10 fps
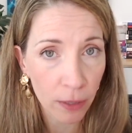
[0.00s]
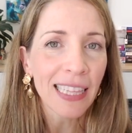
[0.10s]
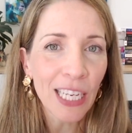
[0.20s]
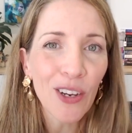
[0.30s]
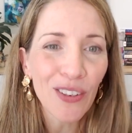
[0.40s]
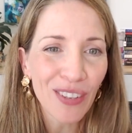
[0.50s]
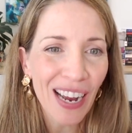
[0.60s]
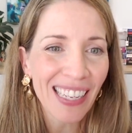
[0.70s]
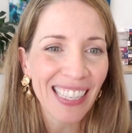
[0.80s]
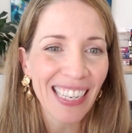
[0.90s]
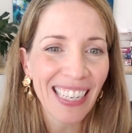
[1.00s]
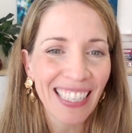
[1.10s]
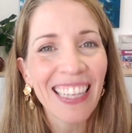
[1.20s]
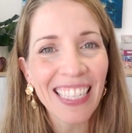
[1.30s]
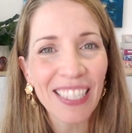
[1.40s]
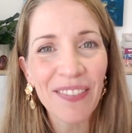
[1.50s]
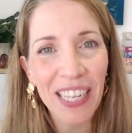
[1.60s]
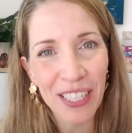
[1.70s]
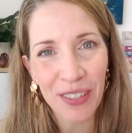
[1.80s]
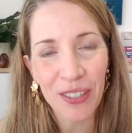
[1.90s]
Leo rising. This
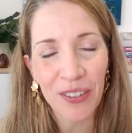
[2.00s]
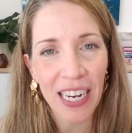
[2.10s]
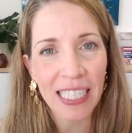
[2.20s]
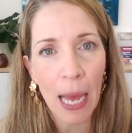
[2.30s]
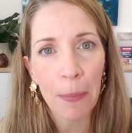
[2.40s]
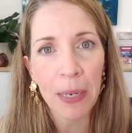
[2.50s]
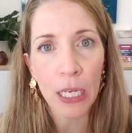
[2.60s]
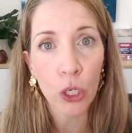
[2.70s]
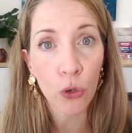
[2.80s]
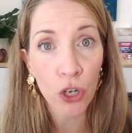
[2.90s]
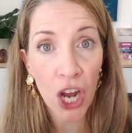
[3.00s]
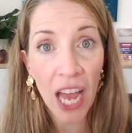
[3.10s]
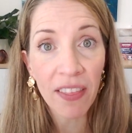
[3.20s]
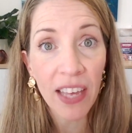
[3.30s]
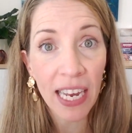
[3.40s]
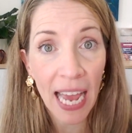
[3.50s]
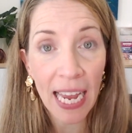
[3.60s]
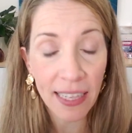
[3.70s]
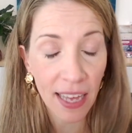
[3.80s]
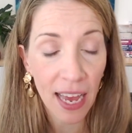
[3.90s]
Venus retrograde is happening in your 9th and
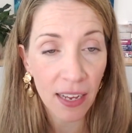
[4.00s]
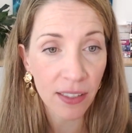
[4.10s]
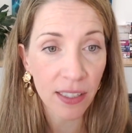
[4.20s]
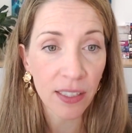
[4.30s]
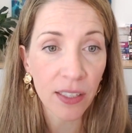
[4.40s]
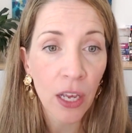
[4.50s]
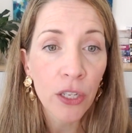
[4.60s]
8th houses.